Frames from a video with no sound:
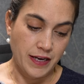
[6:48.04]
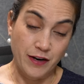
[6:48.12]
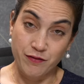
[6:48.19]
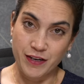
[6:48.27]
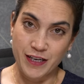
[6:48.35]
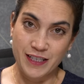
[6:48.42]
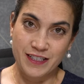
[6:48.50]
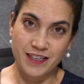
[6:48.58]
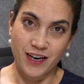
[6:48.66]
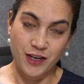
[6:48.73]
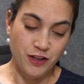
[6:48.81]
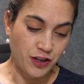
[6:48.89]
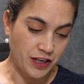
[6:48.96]
It reads,
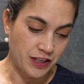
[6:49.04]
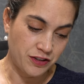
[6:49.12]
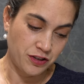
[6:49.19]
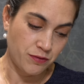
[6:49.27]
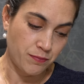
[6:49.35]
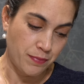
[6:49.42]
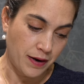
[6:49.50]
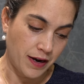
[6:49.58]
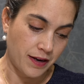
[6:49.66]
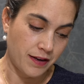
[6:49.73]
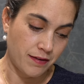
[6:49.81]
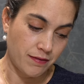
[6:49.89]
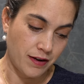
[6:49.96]
are you looking to
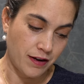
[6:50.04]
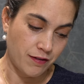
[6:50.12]
buy